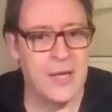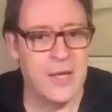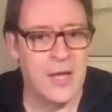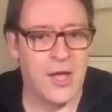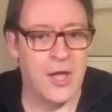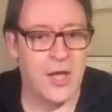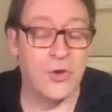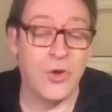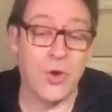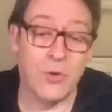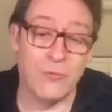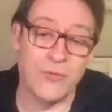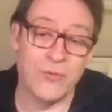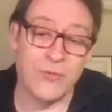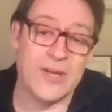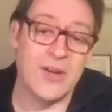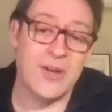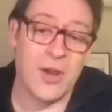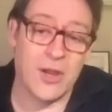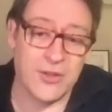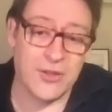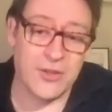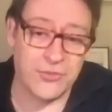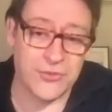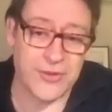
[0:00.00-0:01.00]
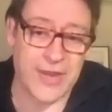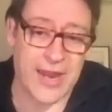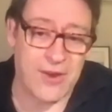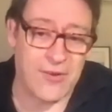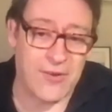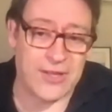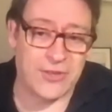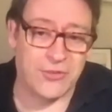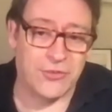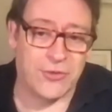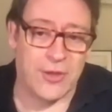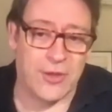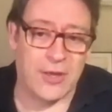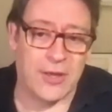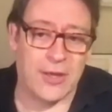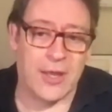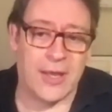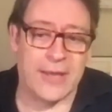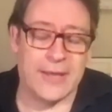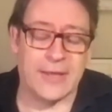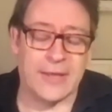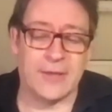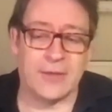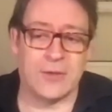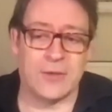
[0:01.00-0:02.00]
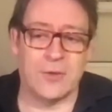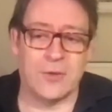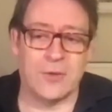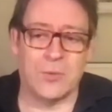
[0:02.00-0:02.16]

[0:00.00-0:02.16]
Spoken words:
a not very nice character, like